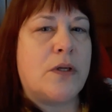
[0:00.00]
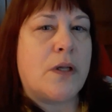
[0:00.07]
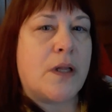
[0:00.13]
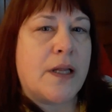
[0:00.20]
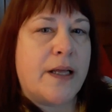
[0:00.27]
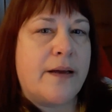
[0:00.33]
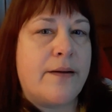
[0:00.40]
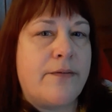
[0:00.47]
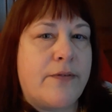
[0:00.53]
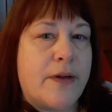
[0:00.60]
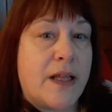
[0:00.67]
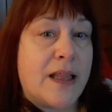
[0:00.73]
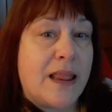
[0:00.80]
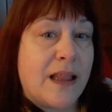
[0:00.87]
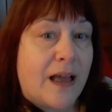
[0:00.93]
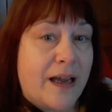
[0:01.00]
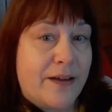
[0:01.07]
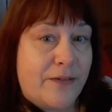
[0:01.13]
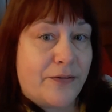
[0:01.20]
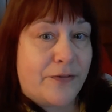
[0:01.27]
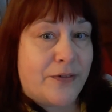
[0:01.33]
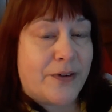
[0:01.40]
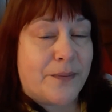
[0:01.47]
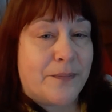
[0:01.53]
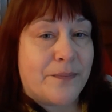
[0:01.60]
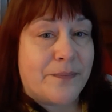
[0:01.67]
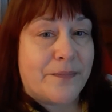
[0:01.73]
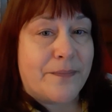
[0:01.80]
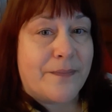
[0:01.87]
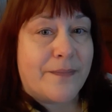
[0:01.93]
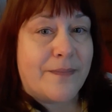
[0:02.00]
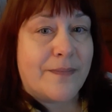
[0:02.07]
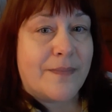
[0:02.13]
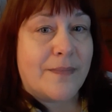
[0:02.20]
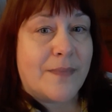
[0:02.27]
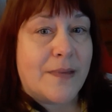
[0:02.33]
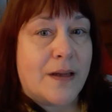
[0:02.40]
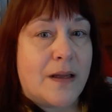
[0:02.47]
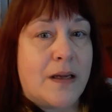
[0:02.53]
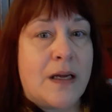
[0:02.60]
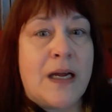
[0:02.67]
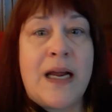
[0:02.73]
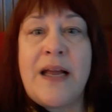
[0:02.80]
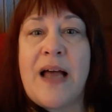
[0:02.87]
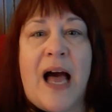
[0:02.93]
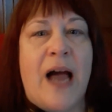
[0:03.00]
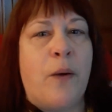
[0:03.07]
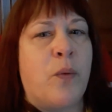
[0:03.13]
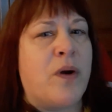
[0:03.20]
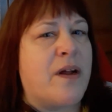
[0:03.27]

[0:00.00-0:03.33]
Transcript: live life. I would